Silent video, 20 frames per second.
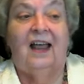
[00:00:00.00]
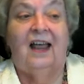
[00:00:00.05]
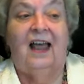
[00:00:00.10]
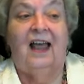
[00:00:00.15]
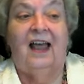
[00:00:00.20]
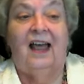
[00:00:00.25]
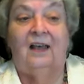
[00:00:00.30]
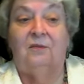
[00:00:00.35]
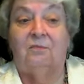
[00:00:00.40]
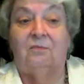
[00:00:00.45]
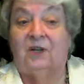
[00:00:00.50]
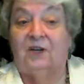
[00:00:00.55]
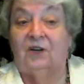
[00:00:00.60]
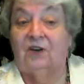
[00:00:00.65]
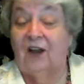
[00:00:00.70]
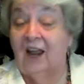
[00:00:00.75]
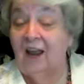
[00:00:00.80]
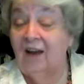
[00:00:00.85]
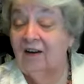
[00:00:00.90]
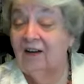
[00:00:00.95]
but her
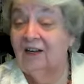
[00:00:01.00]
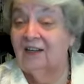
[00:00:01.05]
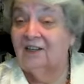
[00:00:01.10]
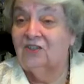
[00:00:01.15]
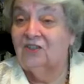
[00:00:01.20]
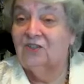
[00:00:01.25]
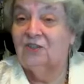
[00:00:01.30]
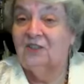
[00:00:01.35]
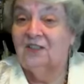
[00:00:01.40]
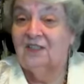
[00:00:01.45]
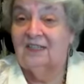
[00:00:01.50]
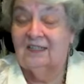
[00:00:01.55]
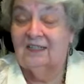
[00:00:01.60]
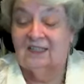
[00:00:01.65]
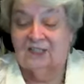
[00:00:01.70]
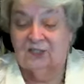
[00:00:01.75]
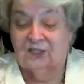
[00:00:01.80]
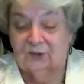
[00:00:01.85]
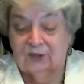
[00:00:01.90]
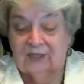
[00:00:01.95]
heritage is
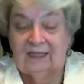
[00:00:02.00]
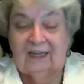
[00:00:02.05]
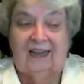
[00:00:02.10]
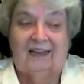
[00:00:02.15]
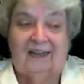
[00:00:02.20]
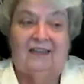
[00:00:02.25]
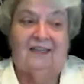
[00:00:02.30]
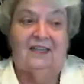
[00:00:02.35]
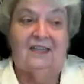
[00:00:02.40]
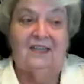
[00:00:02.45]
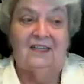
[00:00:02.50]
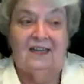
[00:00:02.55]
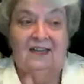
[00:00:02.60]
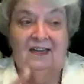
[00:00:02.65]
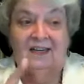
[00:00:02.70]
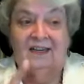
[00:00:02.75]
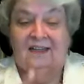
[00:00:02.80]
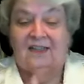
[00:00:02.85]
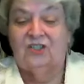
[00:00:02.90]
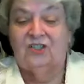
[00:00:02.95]
Sri Lankan,
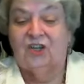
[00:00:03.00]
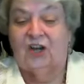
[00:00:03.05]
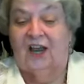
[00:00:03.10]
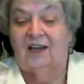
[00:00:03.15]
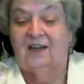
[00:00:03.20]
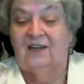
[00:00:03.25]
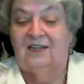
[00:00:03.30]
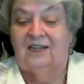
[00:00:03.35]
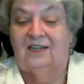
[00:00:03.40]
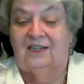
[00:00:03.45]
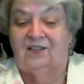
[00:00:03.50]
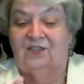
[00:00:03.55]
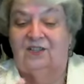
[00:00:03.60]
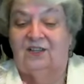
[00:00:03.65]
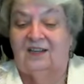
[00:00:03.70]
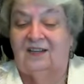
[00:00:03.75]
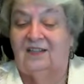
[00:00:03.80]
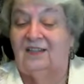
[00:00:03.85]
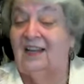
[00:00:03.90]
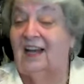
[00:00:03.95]
Chinese,
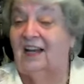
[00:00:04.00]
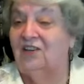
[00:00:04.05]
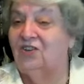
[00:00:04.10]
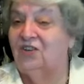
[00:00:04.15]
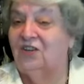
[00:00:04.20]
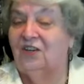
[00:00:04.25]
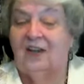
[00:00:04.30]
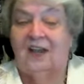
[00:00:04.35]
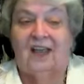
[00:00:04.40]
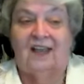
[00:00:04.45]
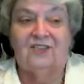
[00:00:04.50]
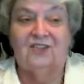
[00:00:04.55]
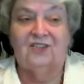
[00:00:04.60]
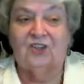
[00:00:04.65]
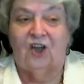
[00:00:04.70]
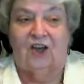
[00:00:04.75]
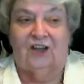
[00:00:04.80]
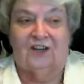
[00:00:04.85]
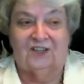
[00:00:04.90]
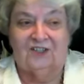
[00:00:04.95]
Dutch, and
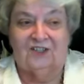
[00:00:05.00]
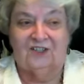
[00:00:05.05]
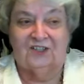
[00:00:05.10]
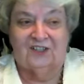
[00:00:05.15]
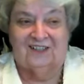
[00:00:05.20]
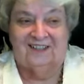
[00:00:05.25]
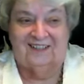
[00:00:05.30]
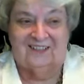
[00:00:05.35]
Scottish.